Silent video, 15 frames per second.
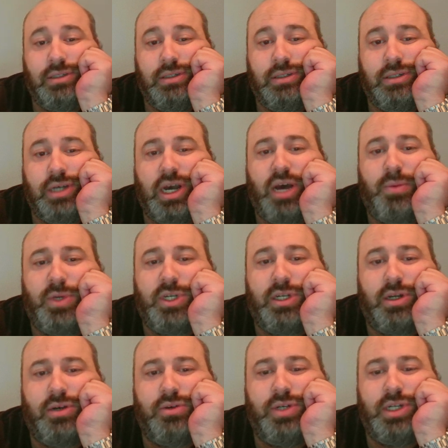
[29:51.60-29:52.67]
Ah, but
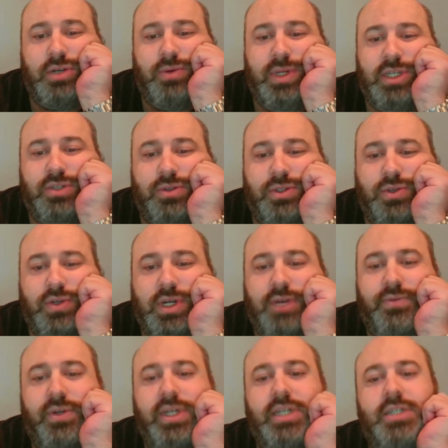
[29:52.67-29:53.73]
the queen is also
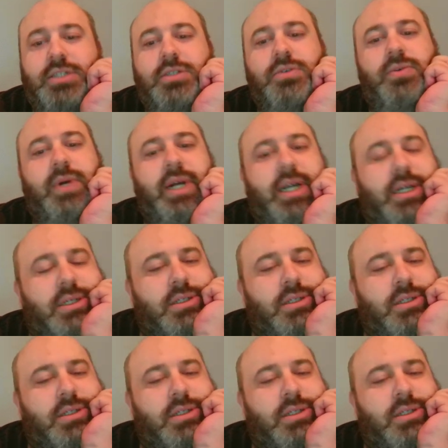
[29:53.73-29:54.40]
covering the square.